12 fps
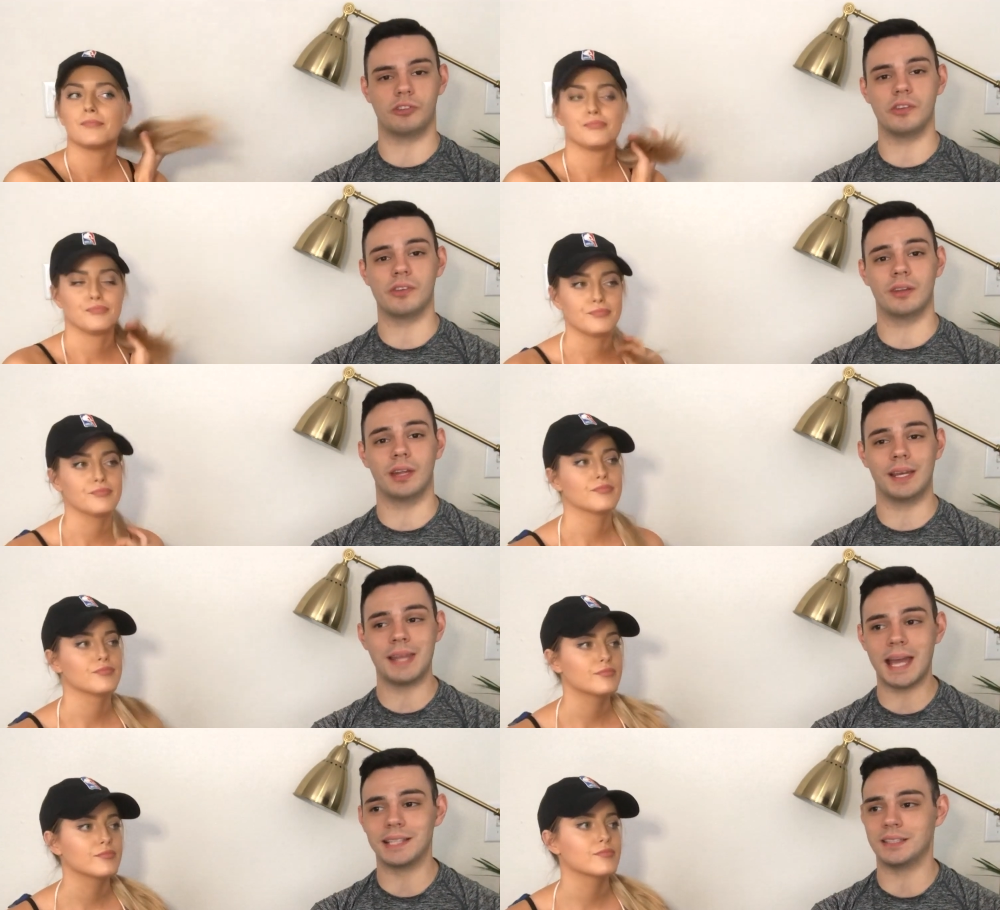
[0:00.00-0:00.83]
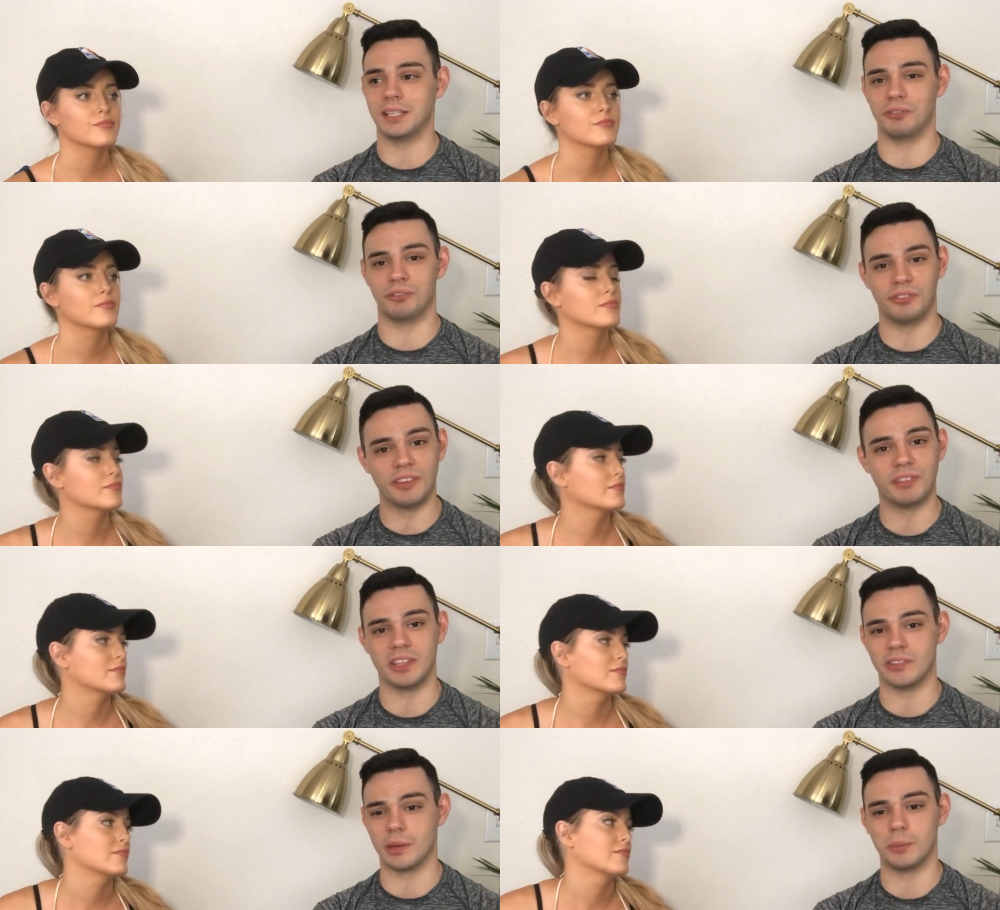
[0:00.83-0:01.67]
Speaker 1: She's in the
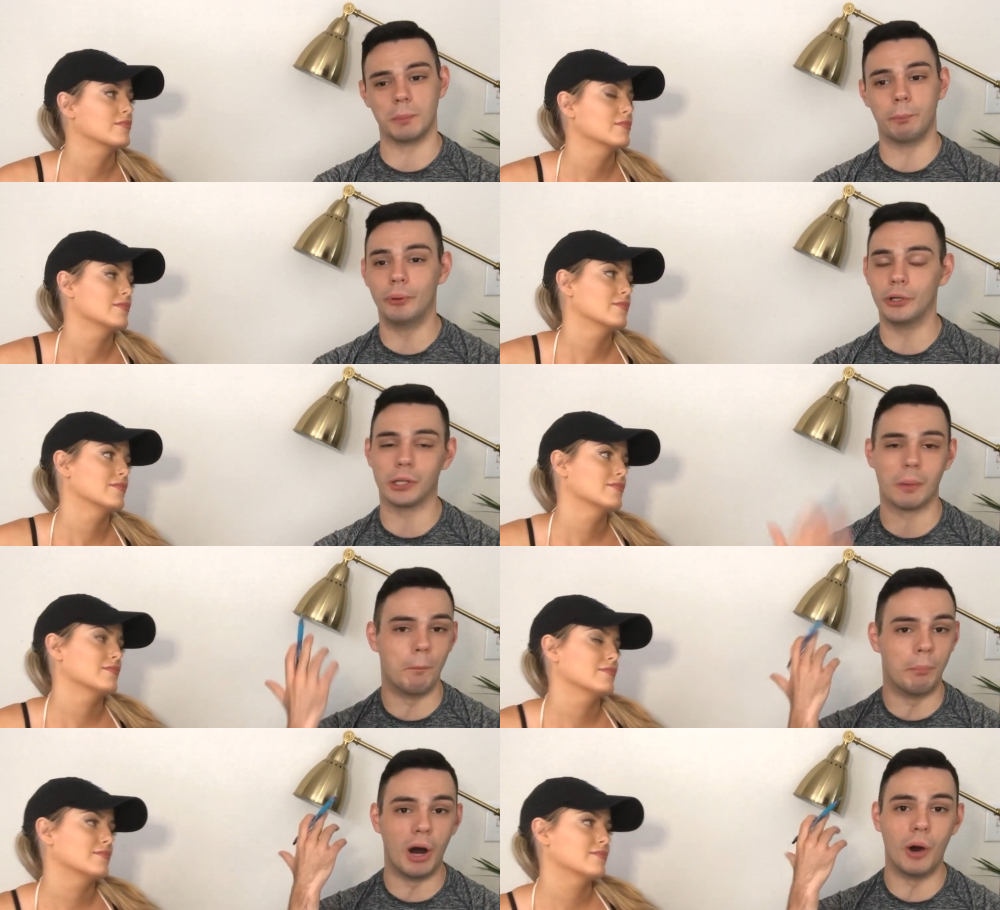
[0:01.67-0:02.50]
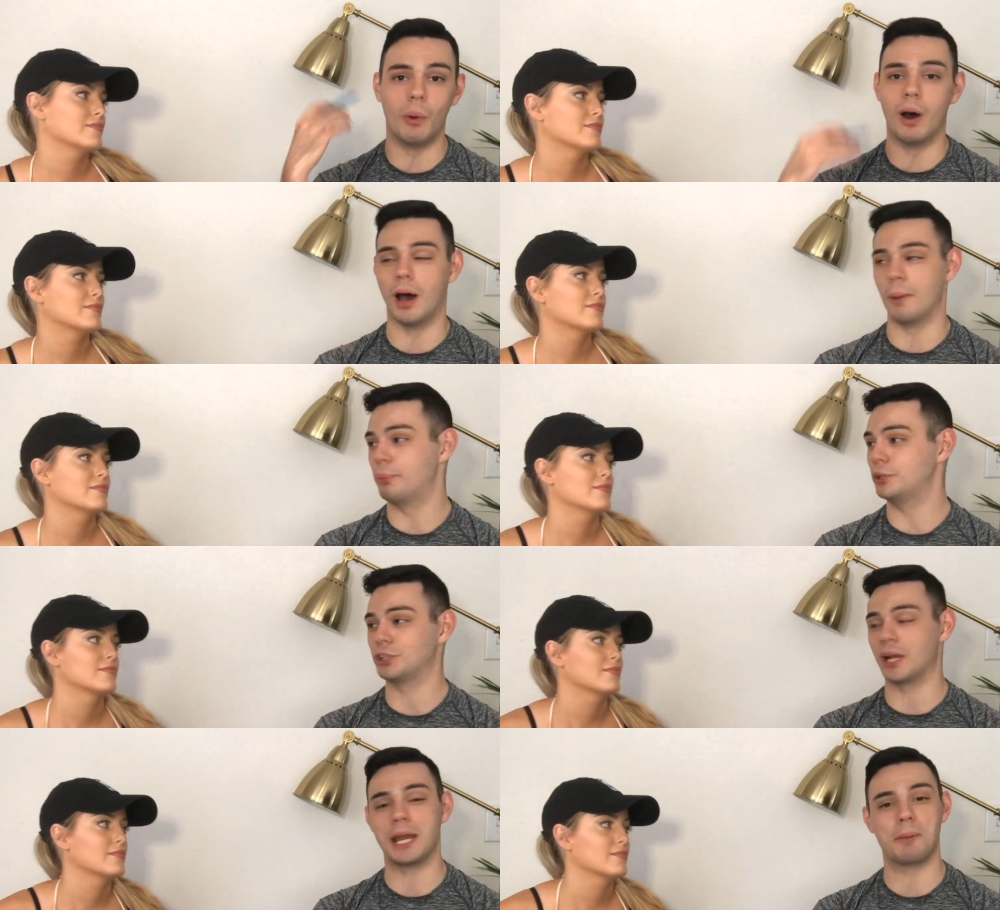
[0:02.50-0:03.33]
1950s. I mean, put your bow on,
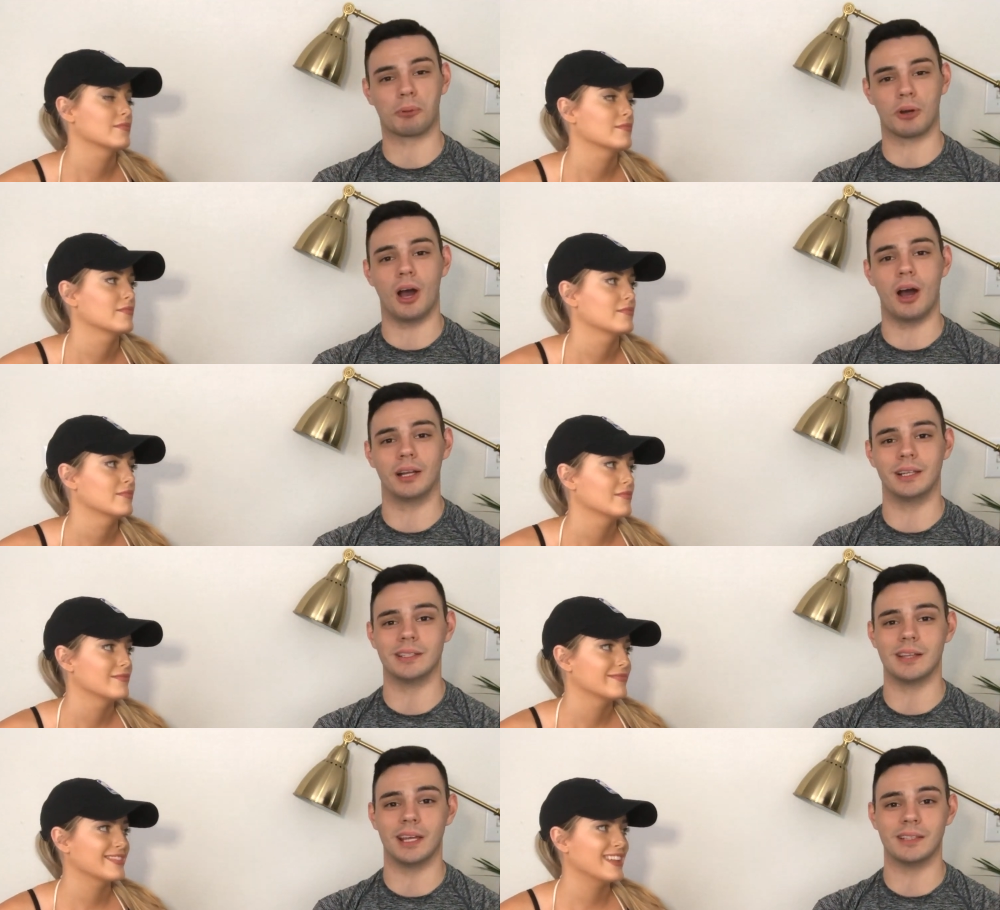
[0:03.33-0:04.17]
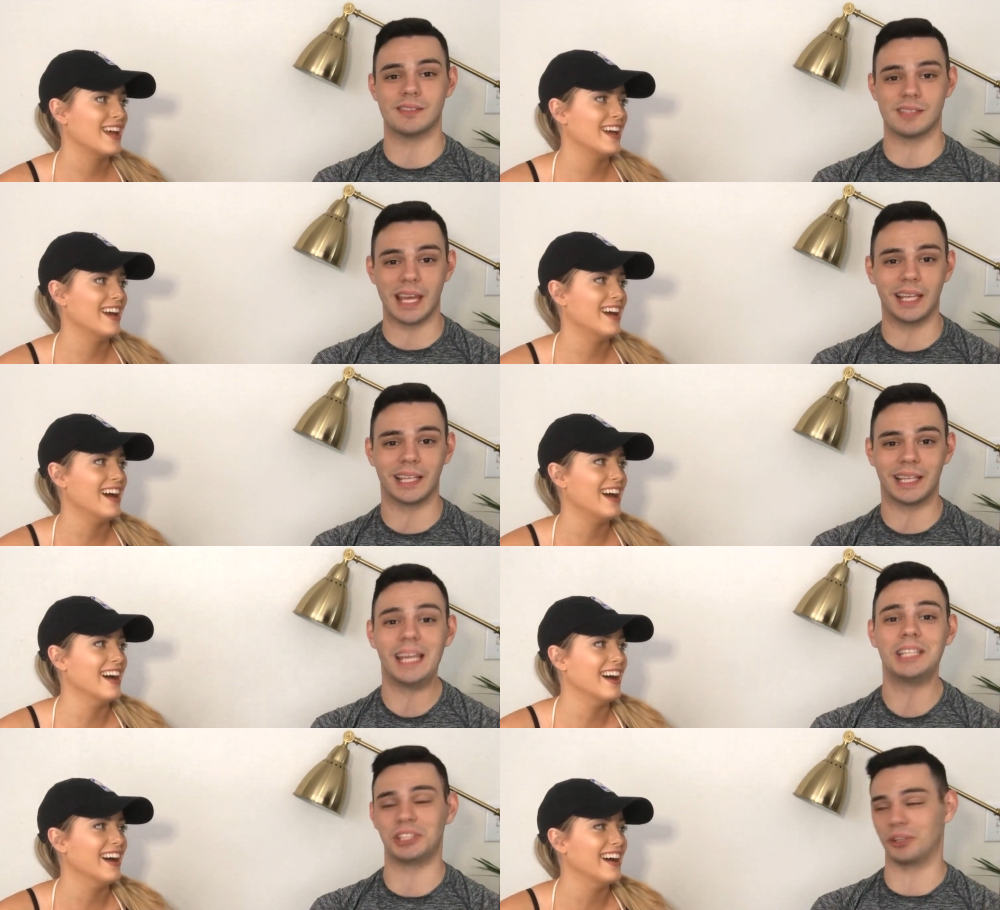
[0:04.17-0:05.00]
put your apron on, and, and stay in the
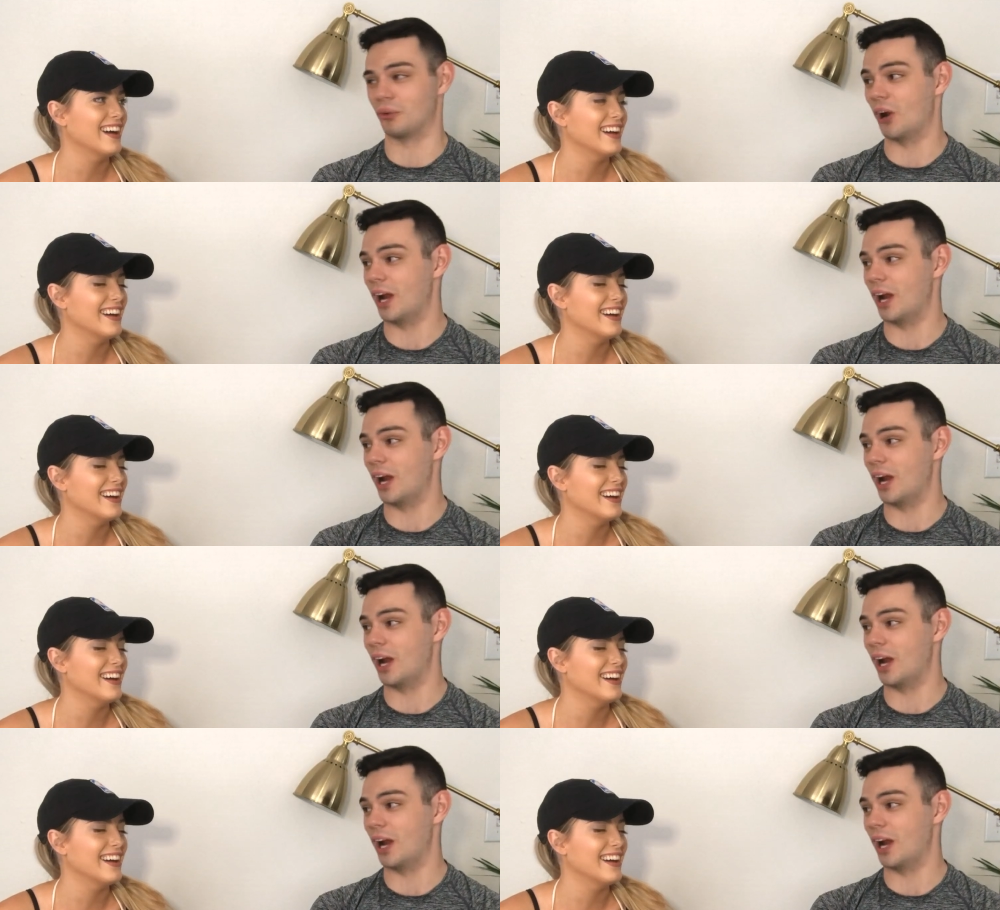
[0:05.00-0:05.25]
kitchen,